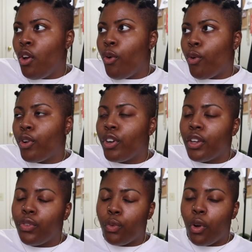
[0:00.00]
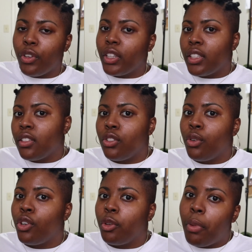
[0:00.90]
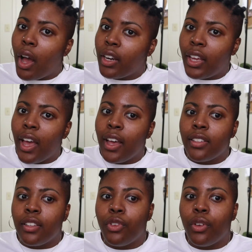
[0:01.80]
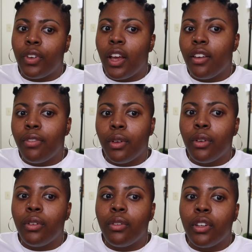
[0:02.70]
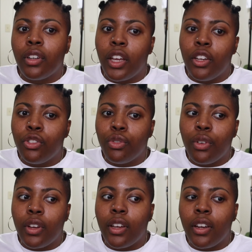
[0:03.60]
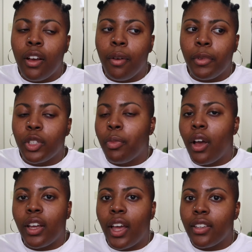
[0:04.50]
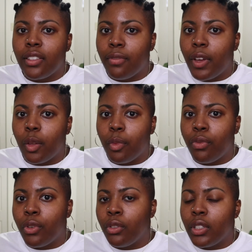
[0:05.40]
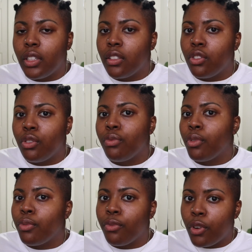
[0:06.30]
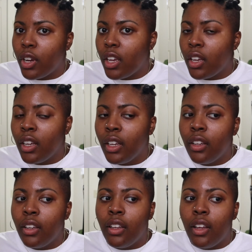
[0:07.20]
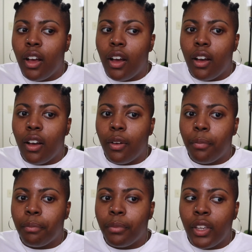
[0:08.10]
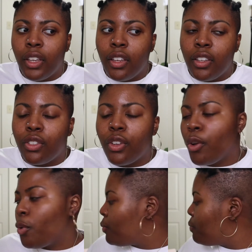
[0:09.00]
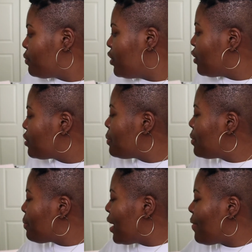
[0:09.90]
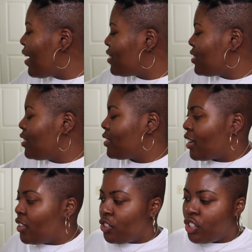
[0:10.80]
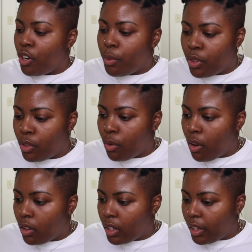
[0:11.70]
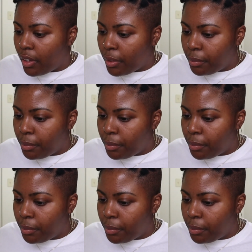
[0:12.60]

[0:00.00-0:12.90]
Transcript: Or if you want, you can listen to a good podcast. If you have an iPhone or Android, there's podcasts available for you to listen to for free. So, you know, some of my magazines I can share with you all. Like,